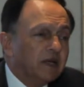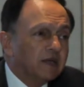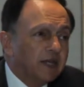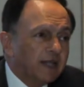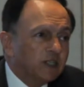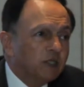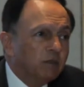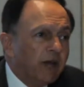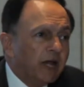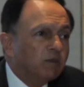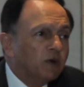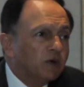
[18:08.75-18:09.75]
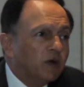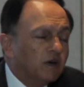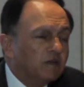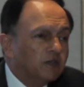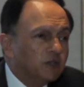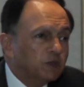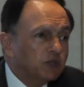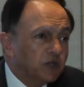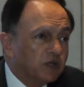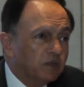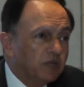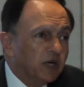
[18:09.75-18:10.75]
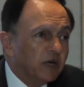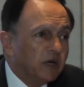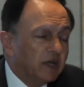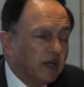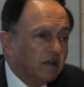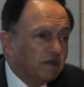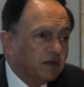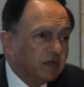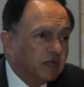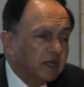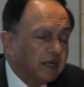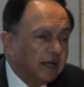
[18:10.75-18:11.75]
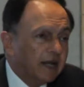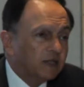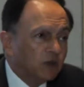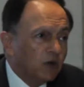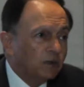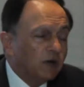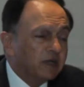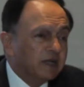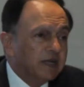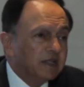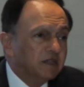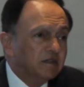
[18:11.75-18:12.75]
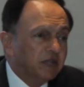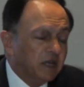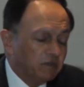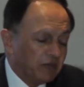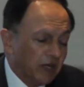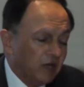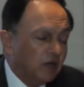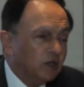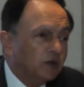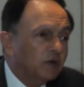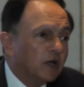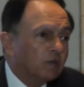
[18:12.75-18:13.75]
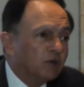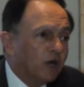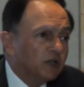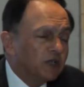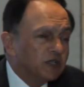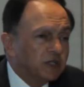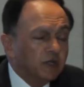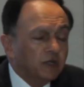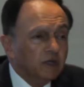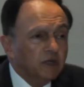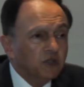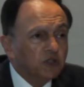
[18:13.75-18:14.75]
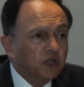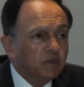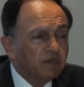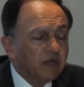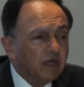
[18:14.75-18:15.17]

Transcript: That's the backbone of this particular BRI effort. And it's all about connectivity. You've got projects in Indonesia.